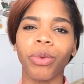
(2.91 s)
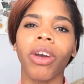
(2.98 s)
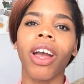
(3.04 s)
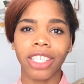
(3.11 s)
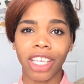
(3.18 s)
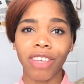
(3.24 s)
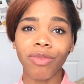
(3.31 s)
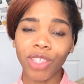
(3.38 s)

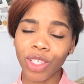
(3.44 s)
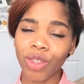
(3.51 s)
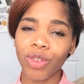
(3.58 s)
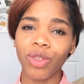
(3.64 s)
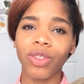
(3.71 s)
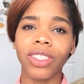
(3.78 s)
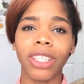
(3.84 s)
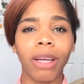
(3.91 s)
give you
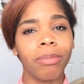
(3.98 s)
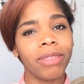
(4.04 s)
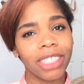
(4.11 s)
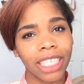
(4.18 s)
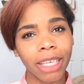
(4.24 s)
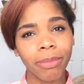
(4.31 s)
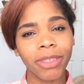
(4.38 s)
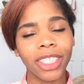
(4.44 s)
some
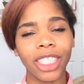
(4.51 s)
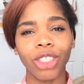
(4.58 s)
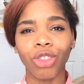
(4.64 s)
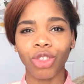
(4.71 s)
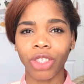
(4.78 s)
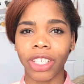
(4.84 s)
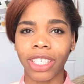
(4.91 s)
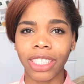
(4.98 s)
tips and
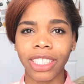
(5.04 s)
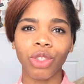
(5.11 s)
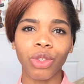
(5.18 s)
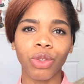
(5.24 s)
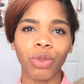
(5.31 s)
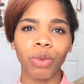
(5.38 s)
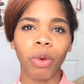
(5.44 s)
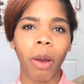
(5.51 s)
tricks
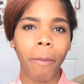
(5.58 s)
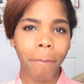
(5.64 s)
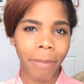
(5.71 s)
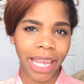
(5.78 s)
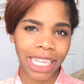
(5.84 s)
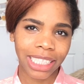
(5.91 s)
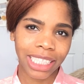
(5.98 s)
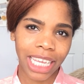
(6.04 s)
to
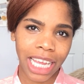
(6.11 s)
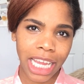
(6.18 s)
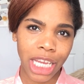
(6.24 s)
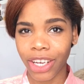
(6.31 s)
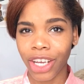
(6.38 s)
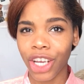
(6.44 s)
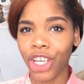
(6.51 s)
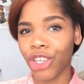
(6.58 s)
maintain
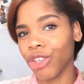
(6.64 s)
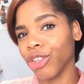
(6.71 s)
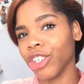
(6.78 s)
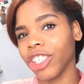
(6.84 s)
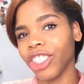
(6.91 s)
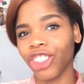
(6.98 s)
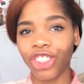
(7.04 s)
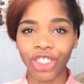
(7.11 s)
your
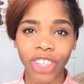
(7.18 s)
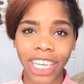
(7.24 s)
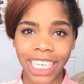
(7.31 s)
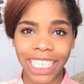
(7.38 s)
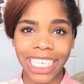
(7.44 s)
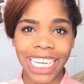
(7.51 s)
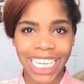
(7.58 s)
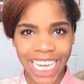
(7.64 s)

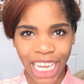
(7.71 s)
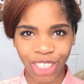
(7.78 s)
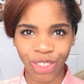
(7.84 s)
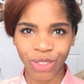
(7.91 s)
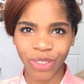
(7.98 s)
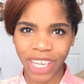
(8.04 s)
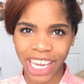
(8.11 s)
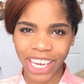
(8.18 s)
straightened natural
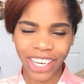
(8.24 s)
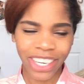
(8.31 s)
hair.